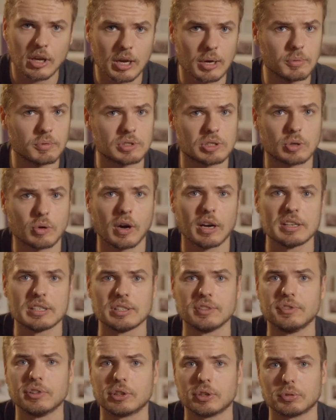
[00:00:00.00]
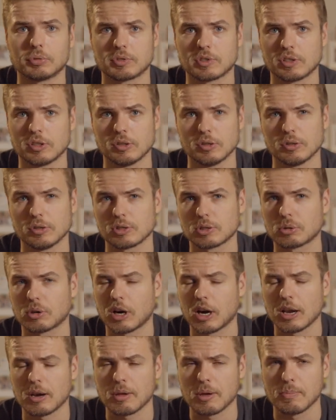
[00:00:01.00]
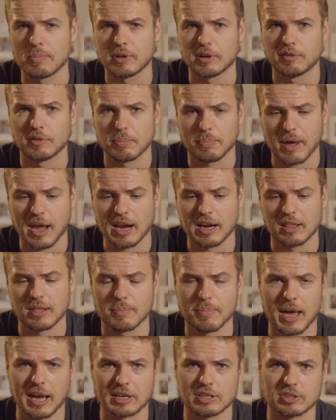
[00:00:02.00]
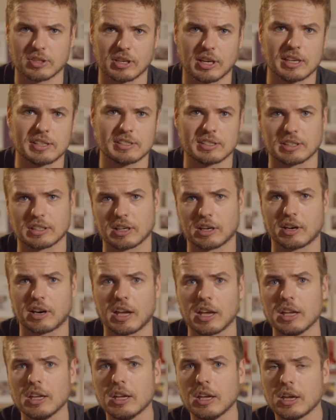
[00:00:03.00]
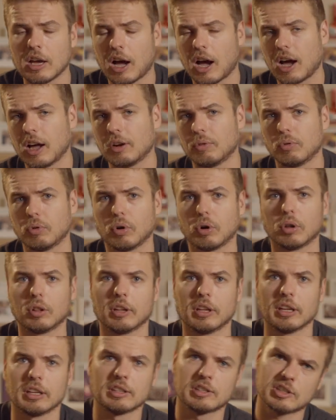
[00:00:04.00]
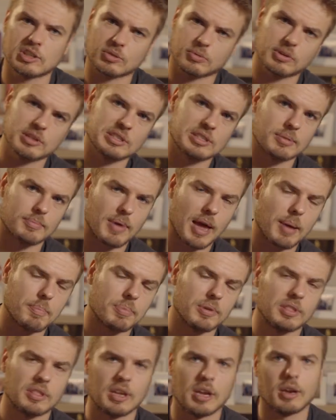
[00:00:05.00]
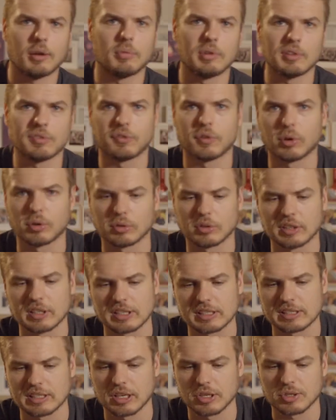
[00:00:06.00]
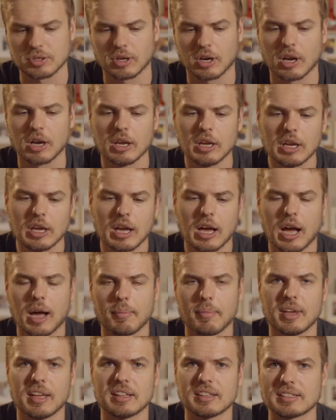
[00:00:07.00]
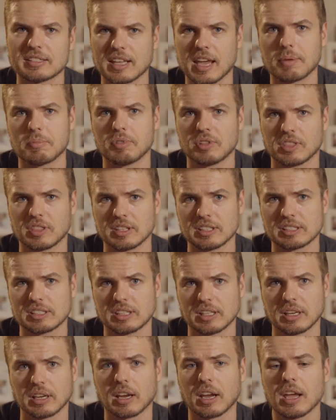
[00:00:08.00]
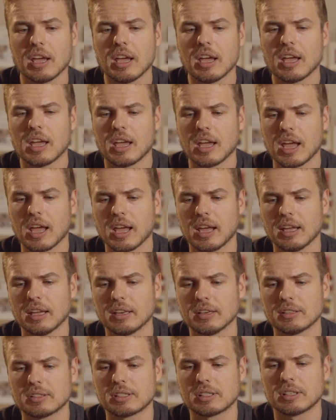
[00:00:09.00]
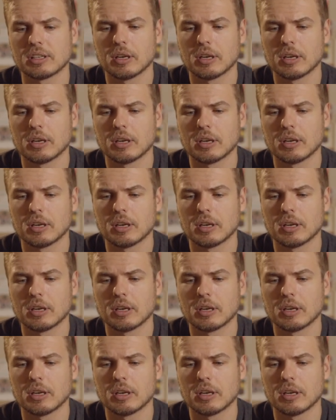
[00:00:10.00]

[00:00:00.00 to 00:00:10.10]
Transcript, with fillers: it was quite difficult to use, quite a bit of a pain in the backside to kind of unroll it, squeeze the map in there, refold it, etc. Um, and same with this thing. And